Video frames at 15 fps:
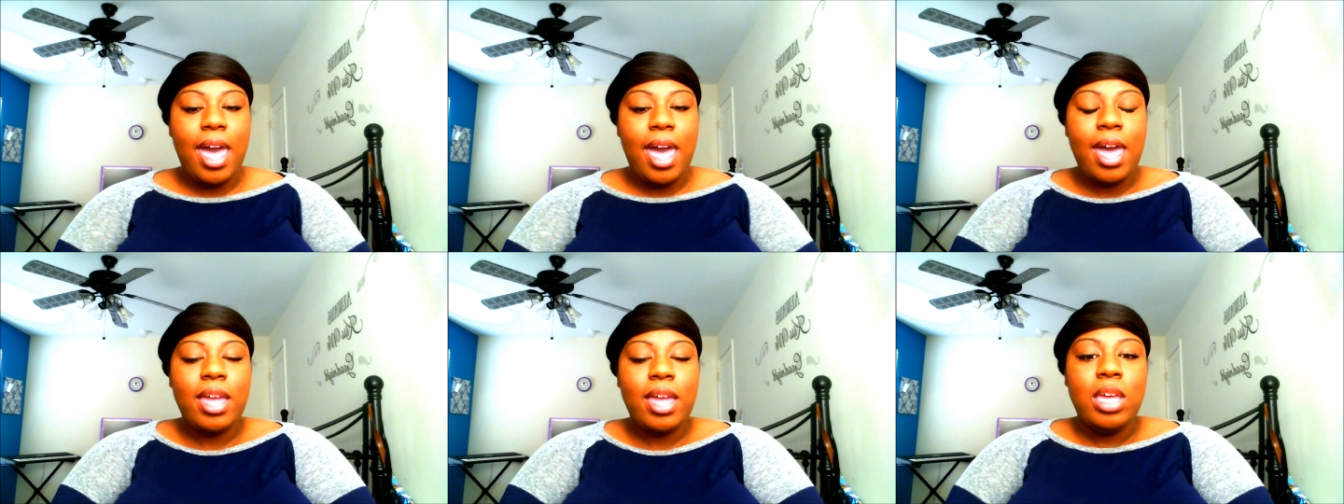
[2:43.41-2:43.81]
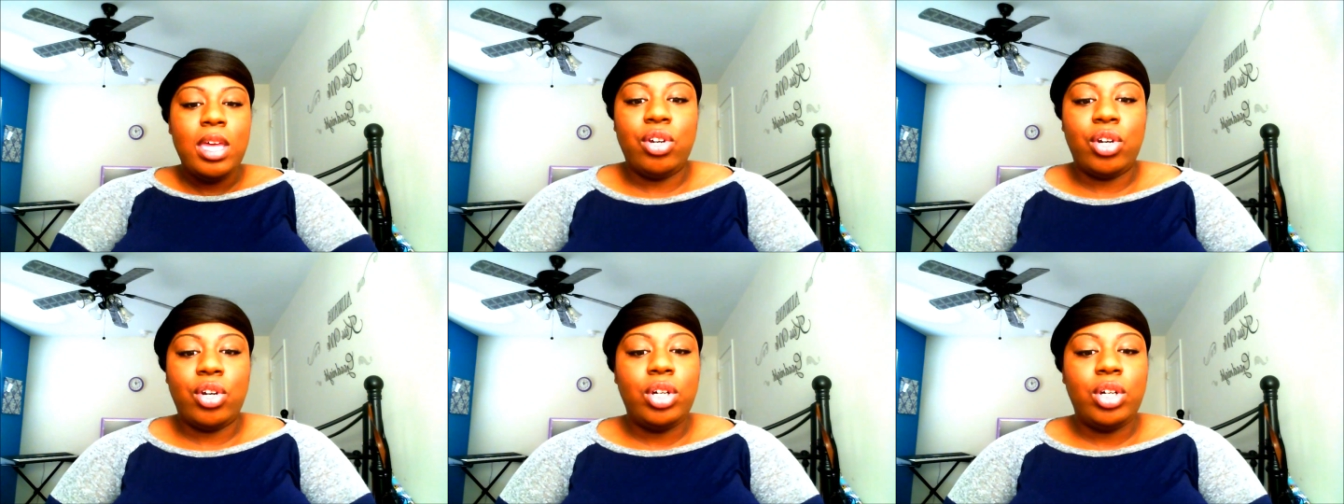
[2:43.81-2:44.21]
you're
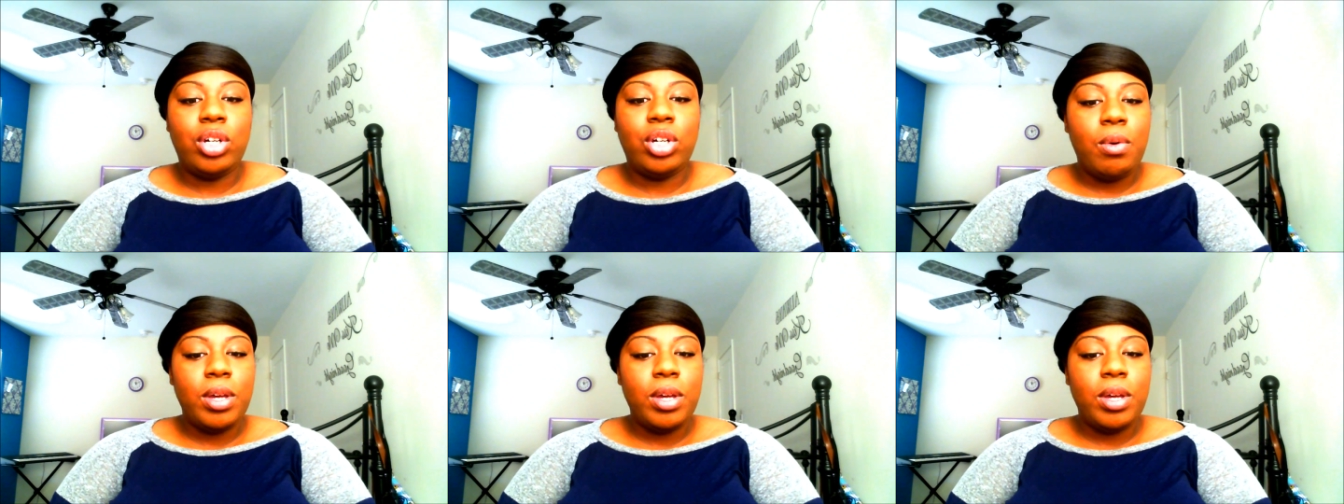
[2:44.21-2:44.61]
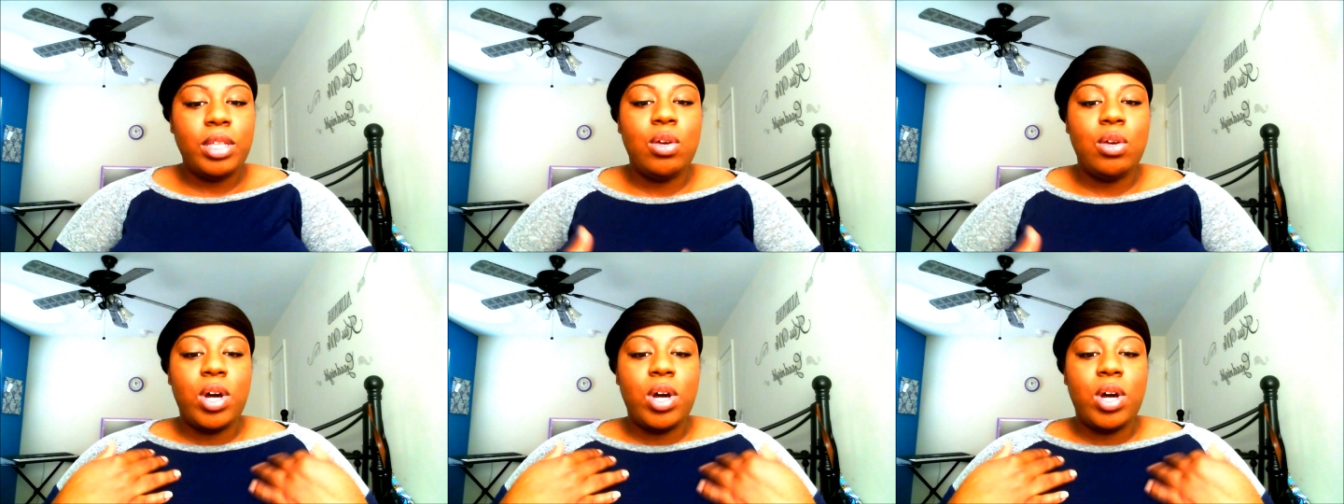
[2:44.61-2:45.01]
going to want to
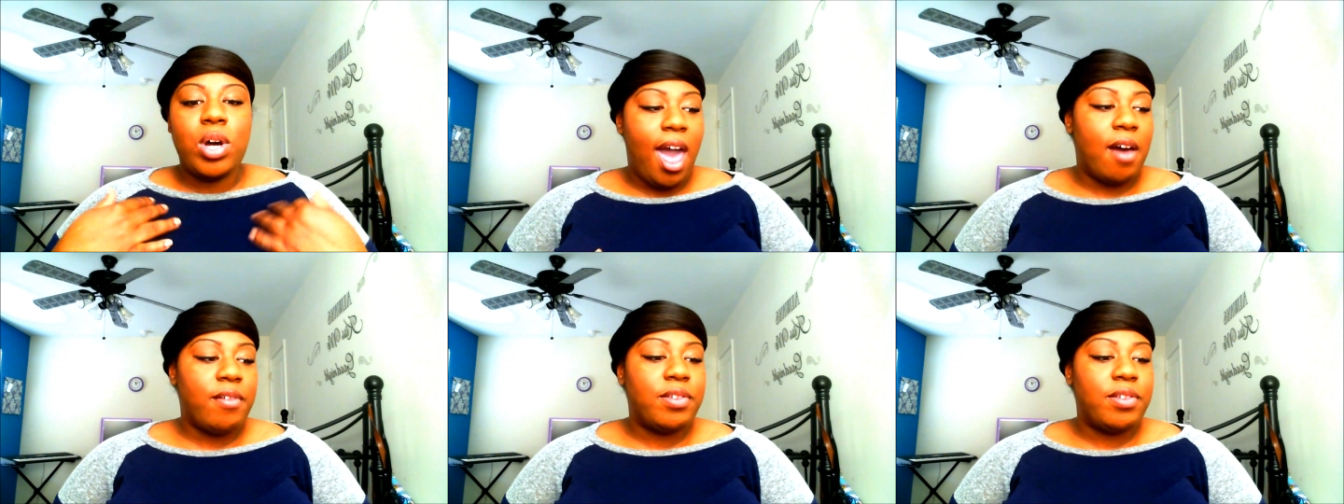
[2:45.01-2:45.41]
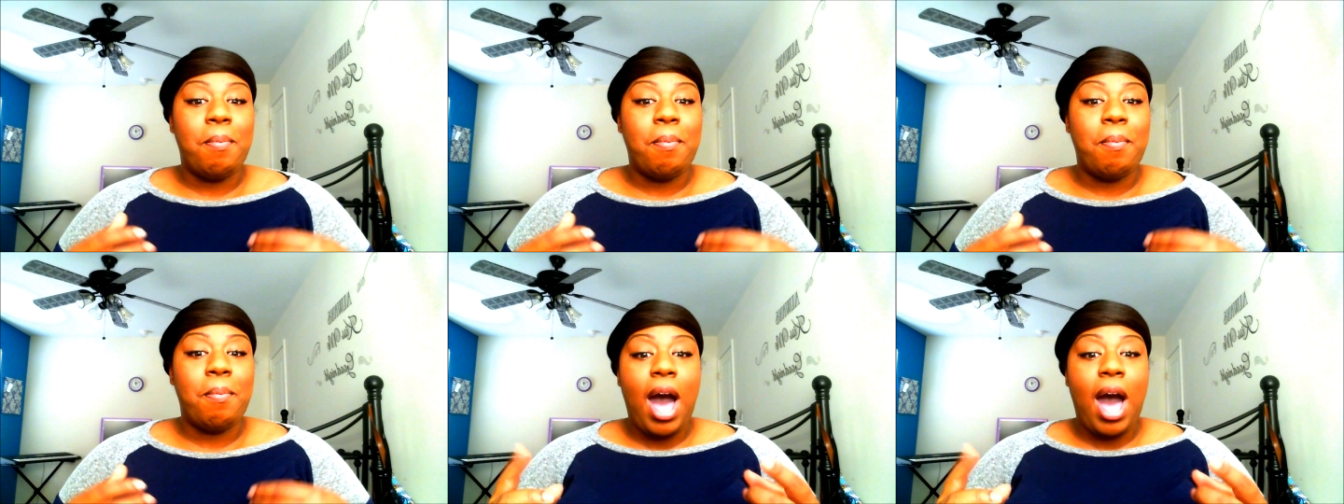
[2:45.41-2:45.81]
have some
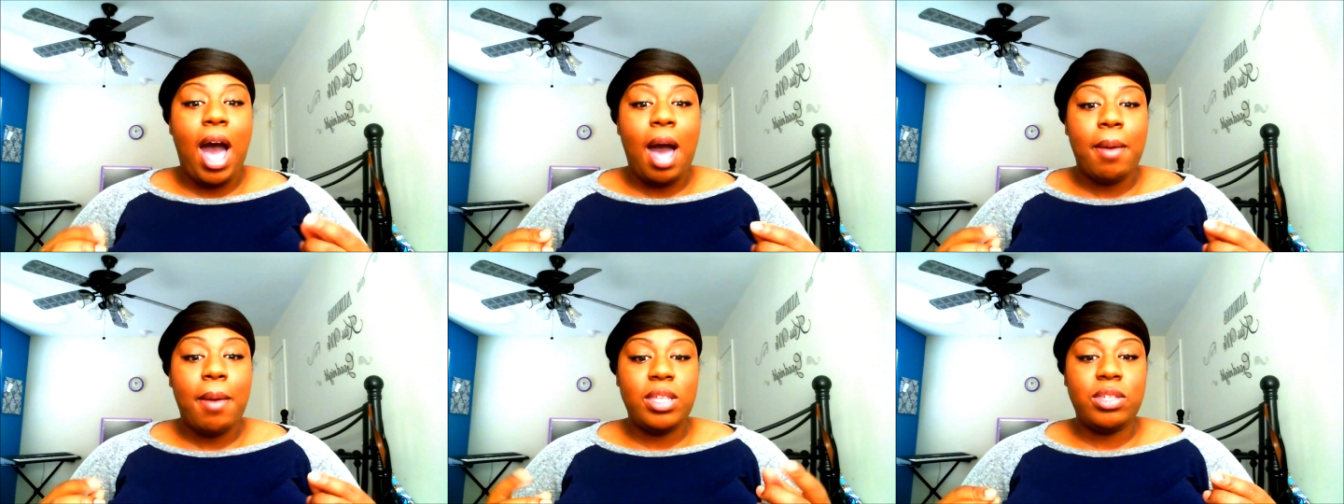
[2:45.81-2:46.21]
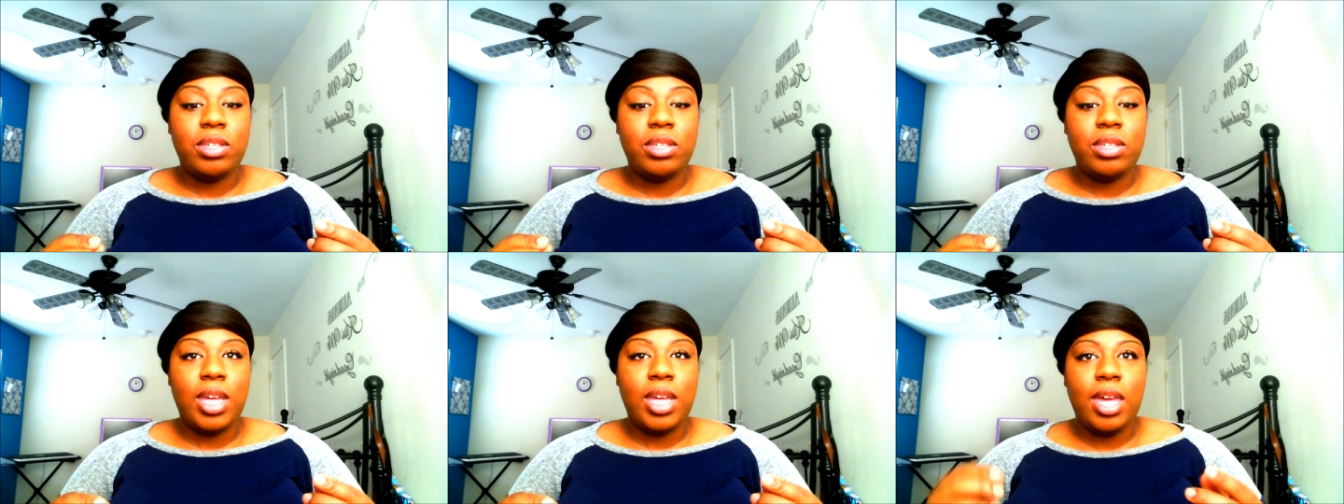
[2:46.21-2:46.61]
bobby pins on
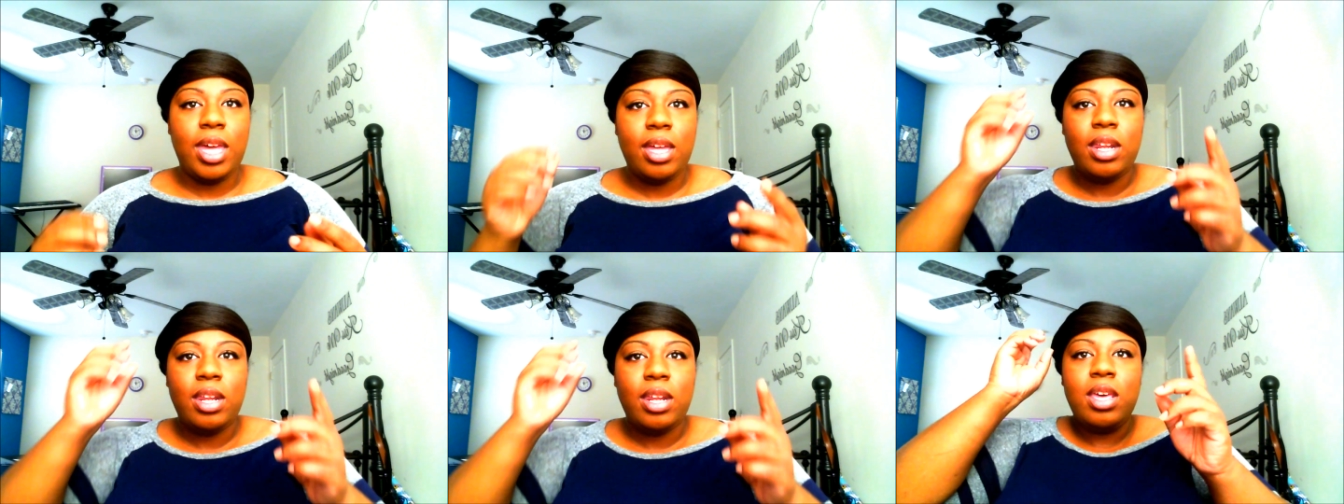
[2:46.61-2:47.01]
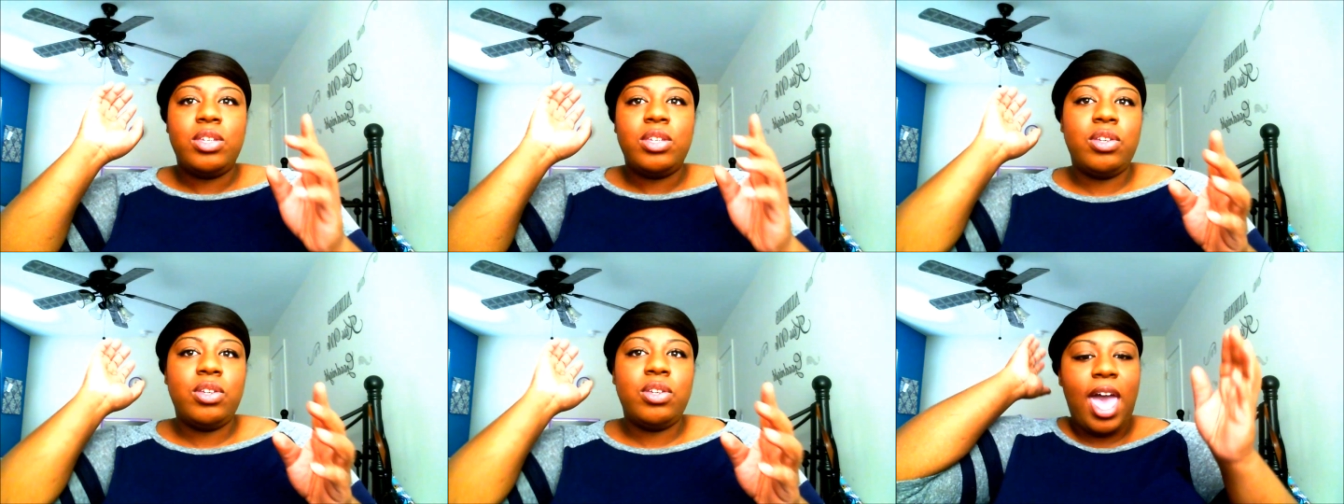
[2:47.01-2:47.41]
hand so
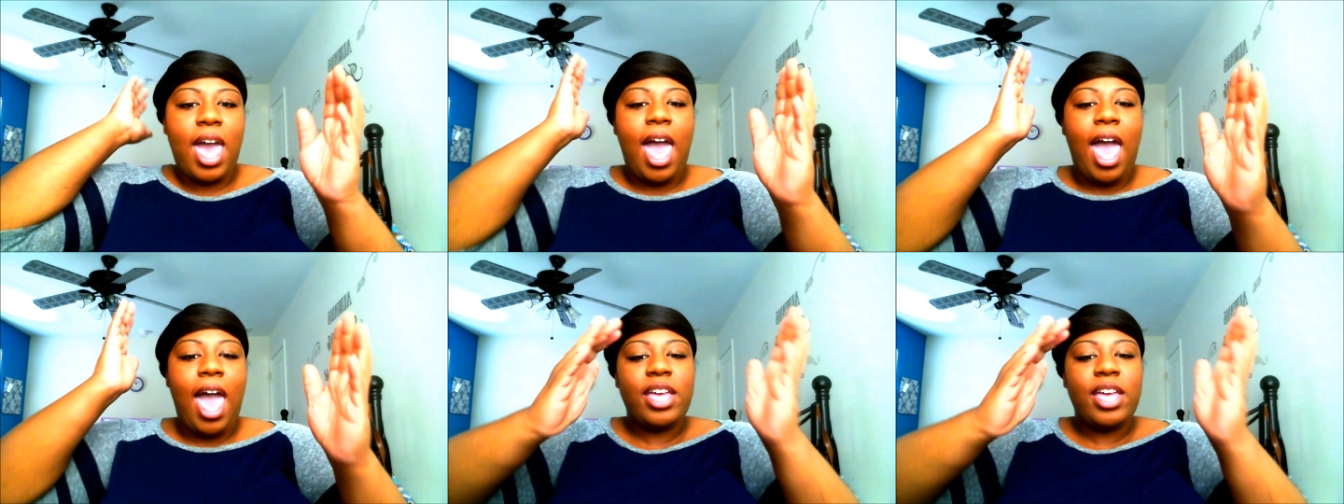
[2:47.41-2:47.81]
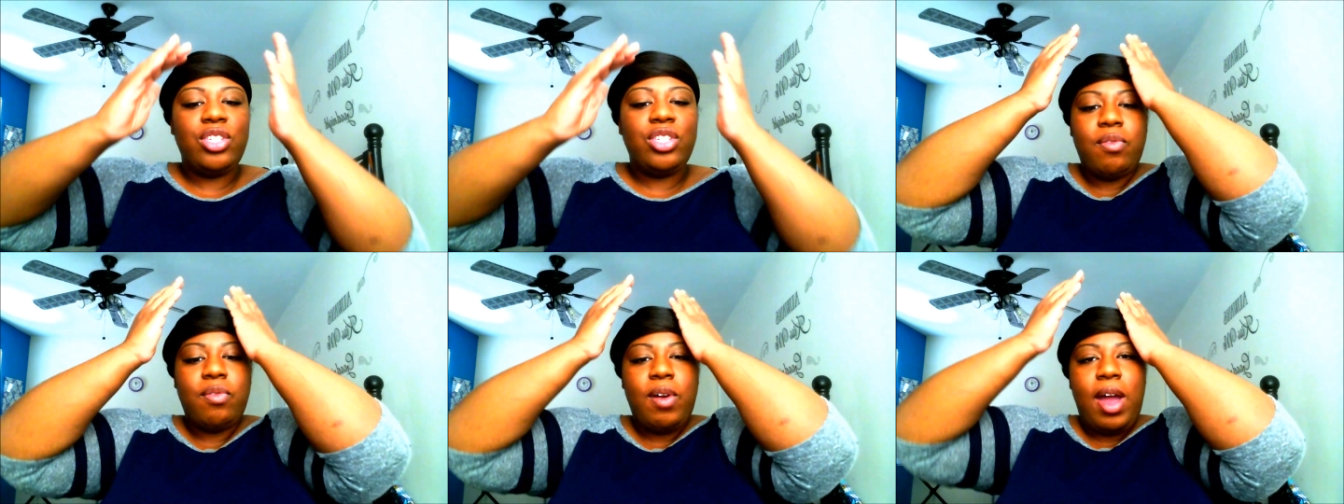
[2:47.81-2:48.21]
that as you're
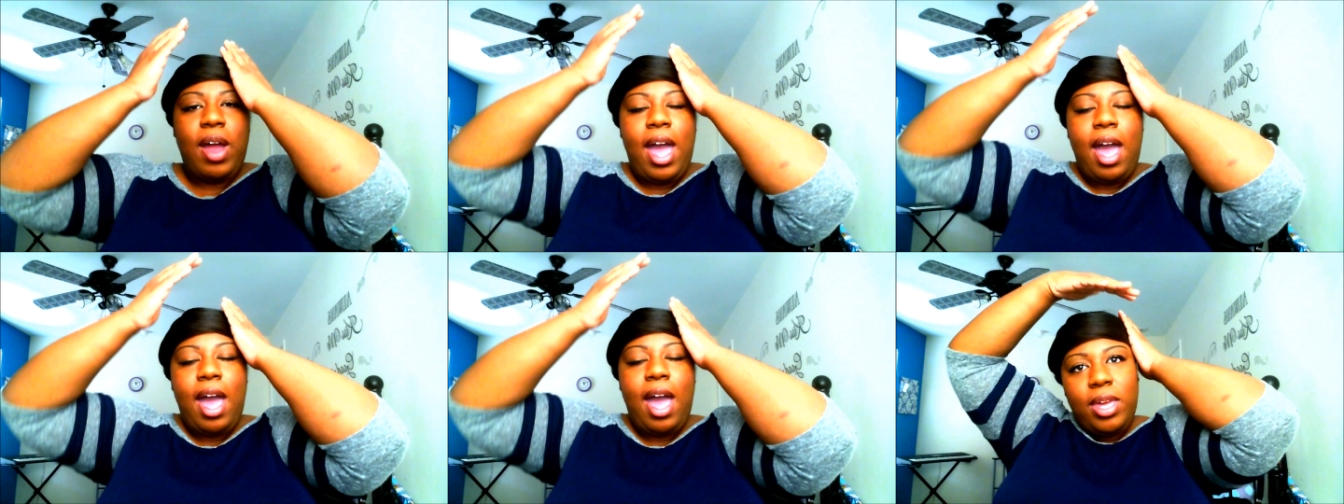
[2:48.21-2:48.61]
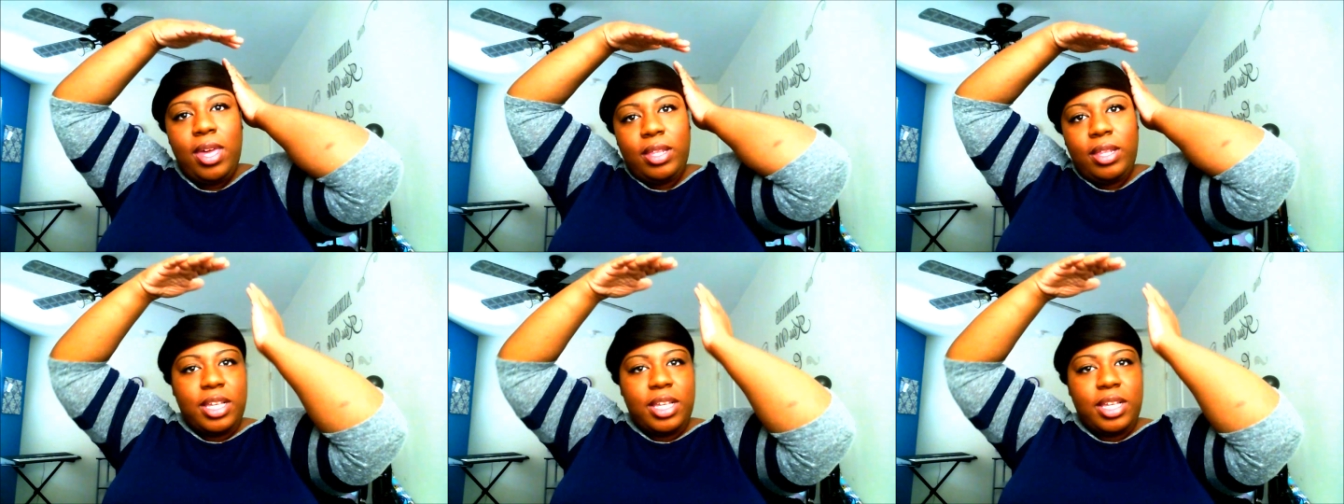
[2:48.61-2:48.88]
wrapping, like